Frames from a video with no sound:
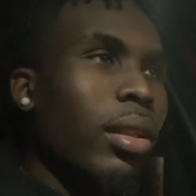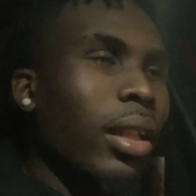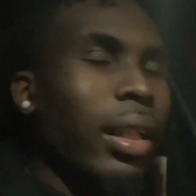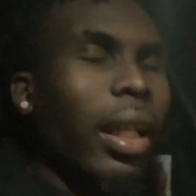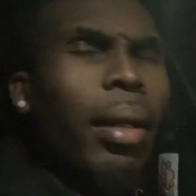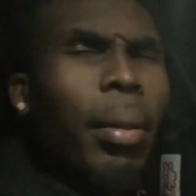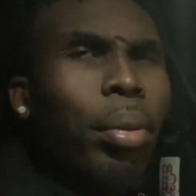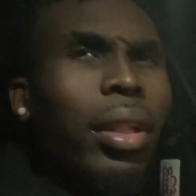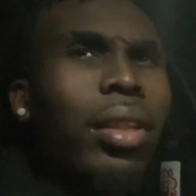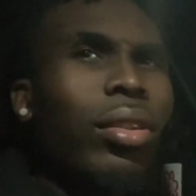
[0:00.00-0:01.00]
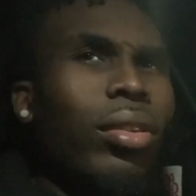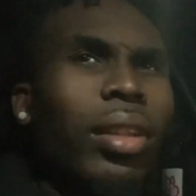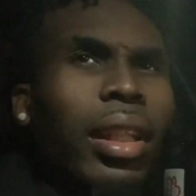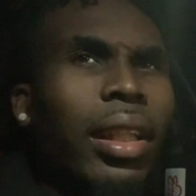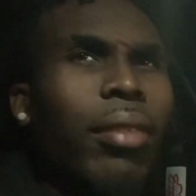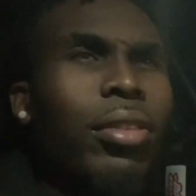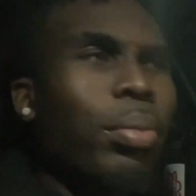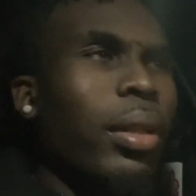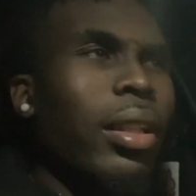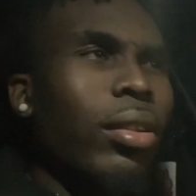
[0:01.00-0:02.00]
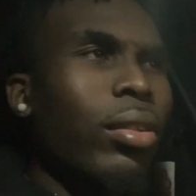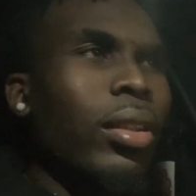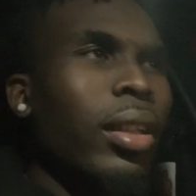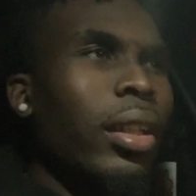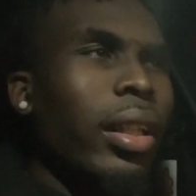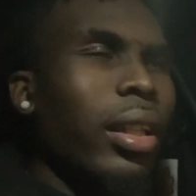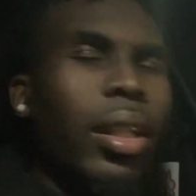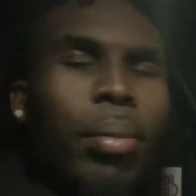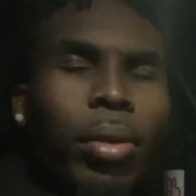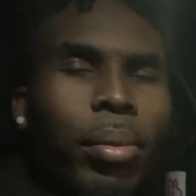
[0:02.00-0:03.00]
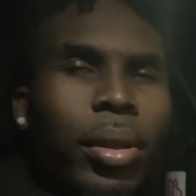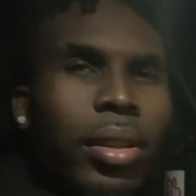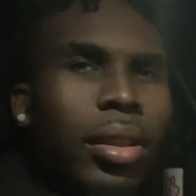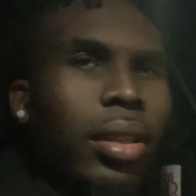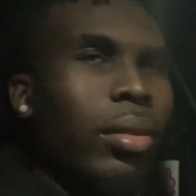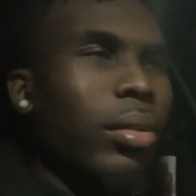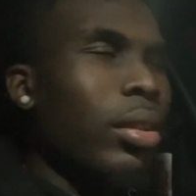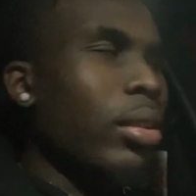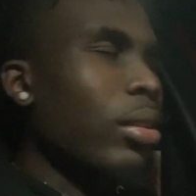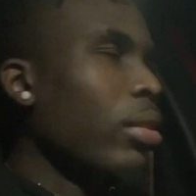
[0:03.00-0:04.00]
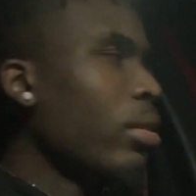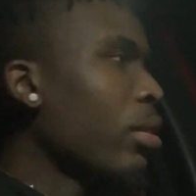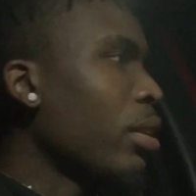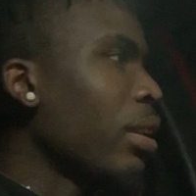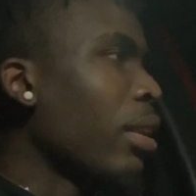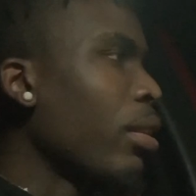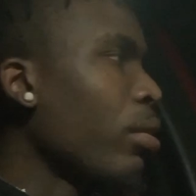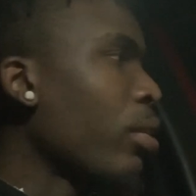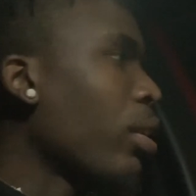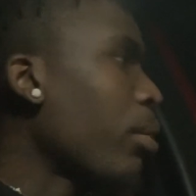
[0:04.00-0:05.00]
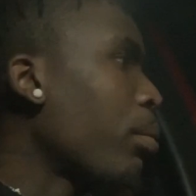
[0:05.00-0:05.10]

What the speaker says: Like I was planning on in a couple of months to get a new car.